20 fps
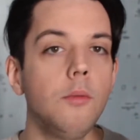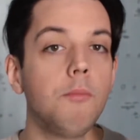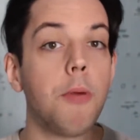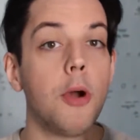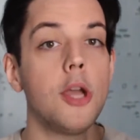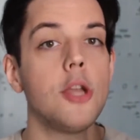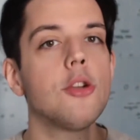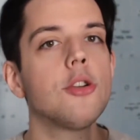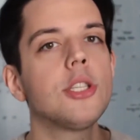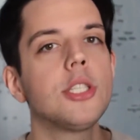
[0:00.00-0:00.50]

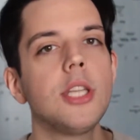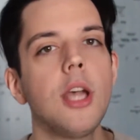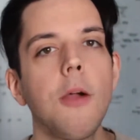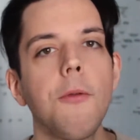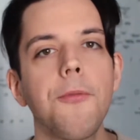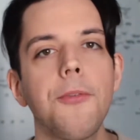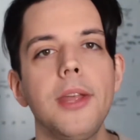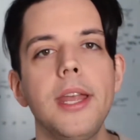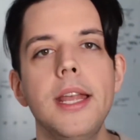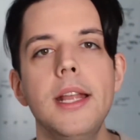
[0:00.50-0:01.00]
put
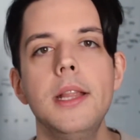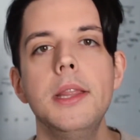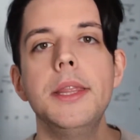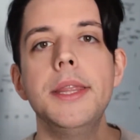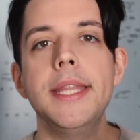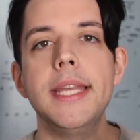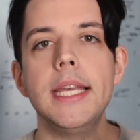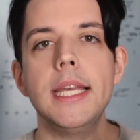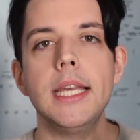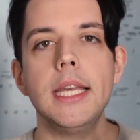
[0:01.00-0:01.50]
yourself
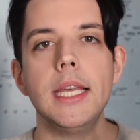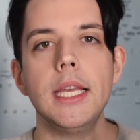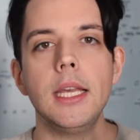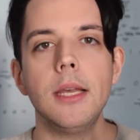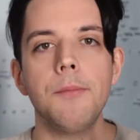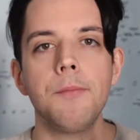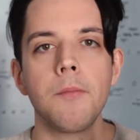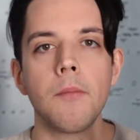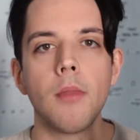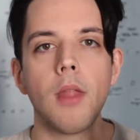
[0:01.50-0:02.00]
in
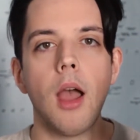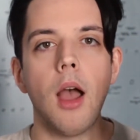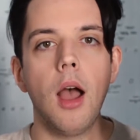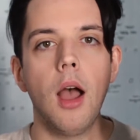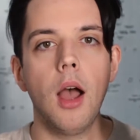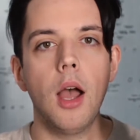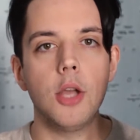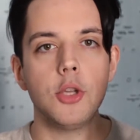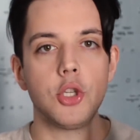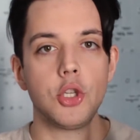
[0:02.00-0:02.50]
the
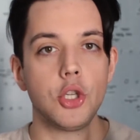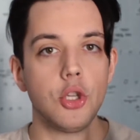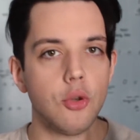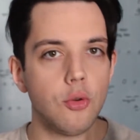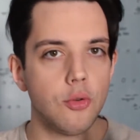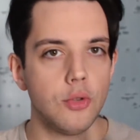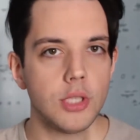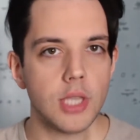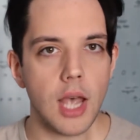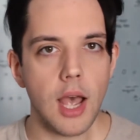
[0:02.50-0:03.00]

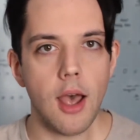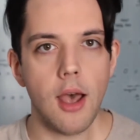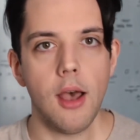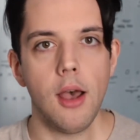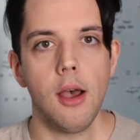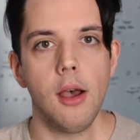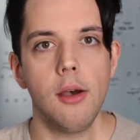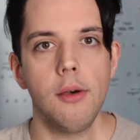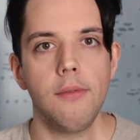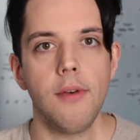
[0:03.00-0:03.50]
shoes
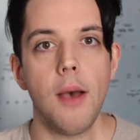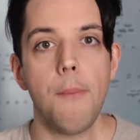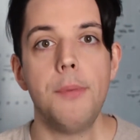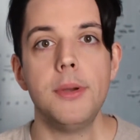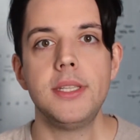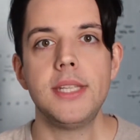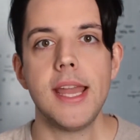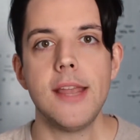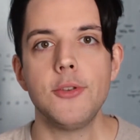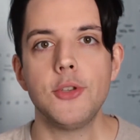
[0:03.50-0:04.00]
of a
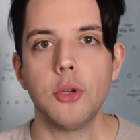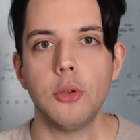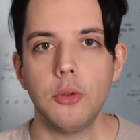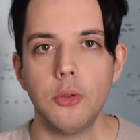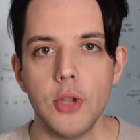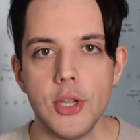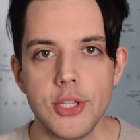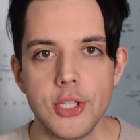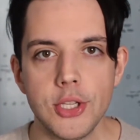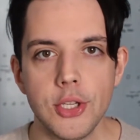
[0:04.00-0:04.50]

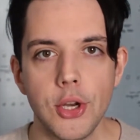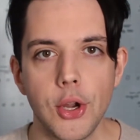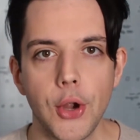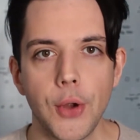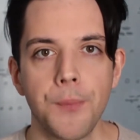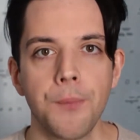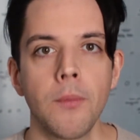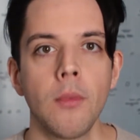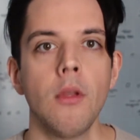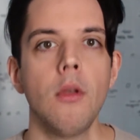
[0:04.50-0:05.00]
potential
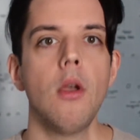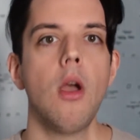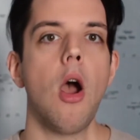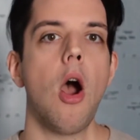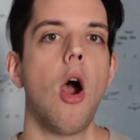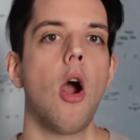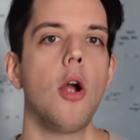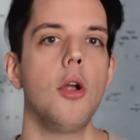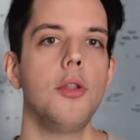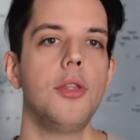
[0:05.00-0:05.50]
listener.
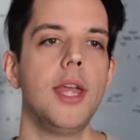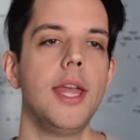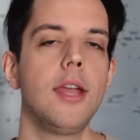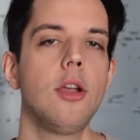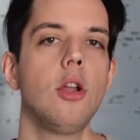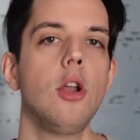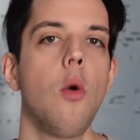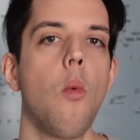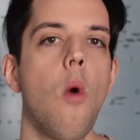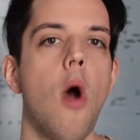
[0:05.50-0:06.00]
Are they
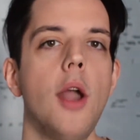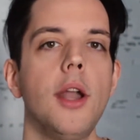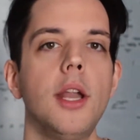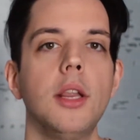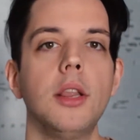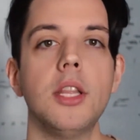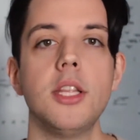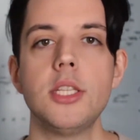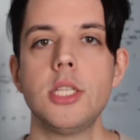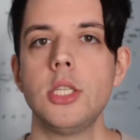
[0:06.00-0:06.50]
going to want to
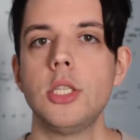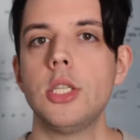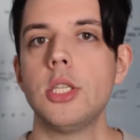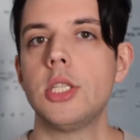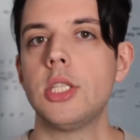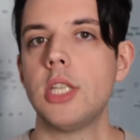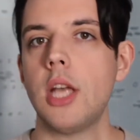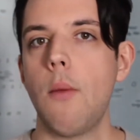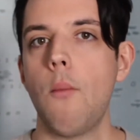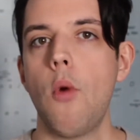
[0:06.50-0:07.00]
listen to
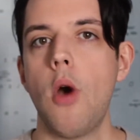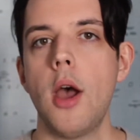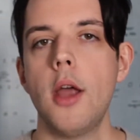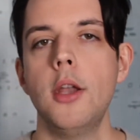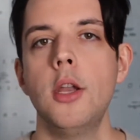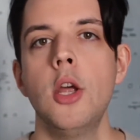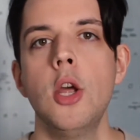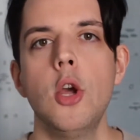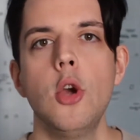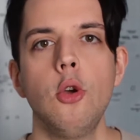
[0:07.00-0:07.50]

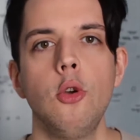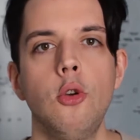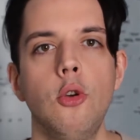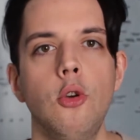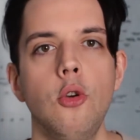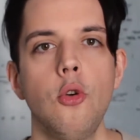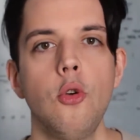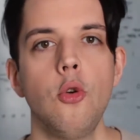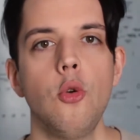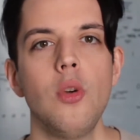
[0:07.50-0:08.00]
someone
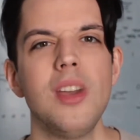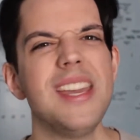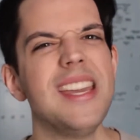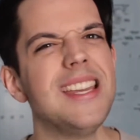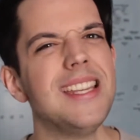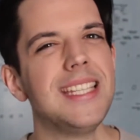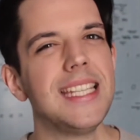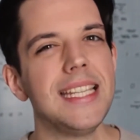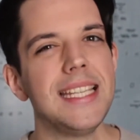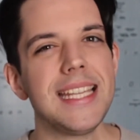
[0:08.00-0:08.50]
who
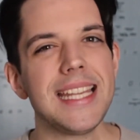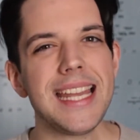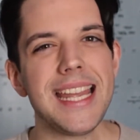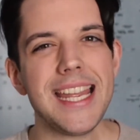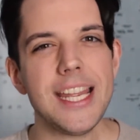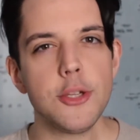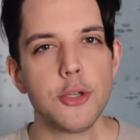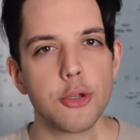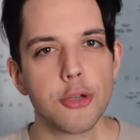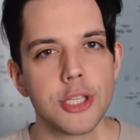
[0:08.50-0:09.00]
isn't
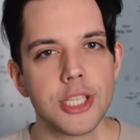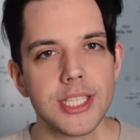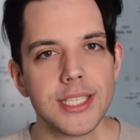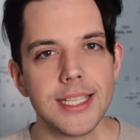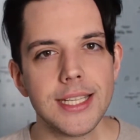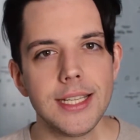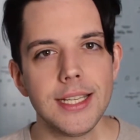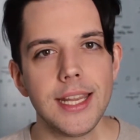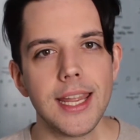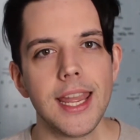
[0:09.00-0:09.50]

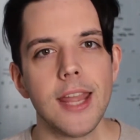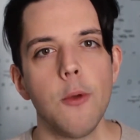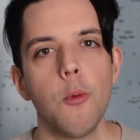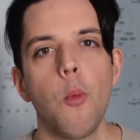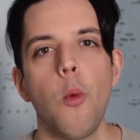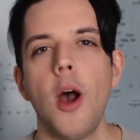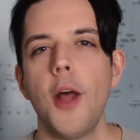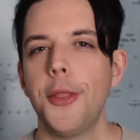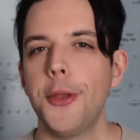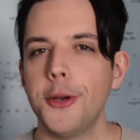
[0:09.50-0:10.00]
interested
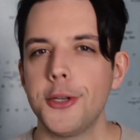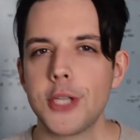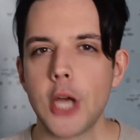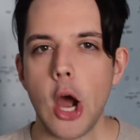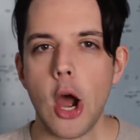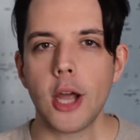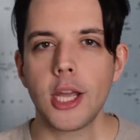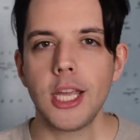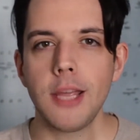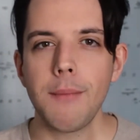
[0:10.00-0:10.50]
in what they're
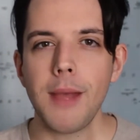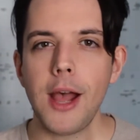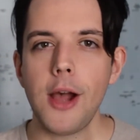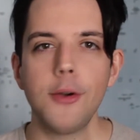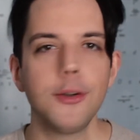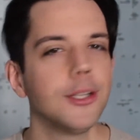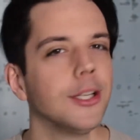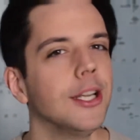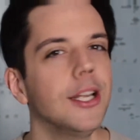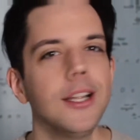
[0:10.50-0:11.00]
talking
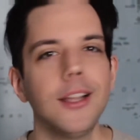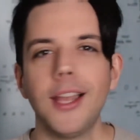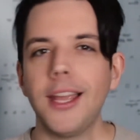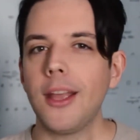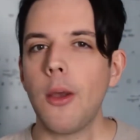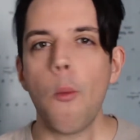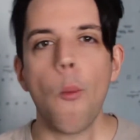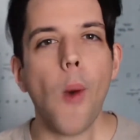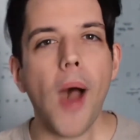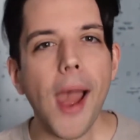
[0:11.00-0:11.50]
about?
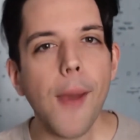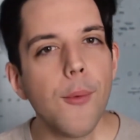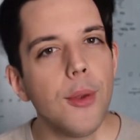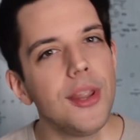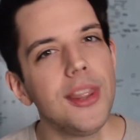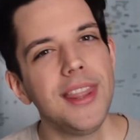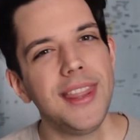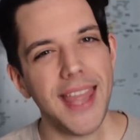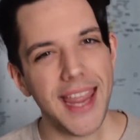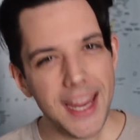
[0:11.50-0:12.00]
Like, why
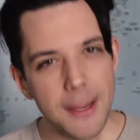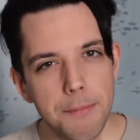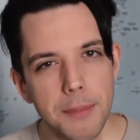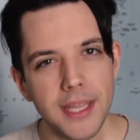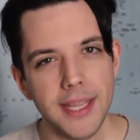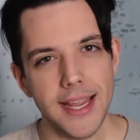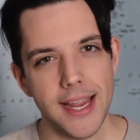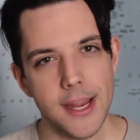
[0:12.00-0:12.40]
would they be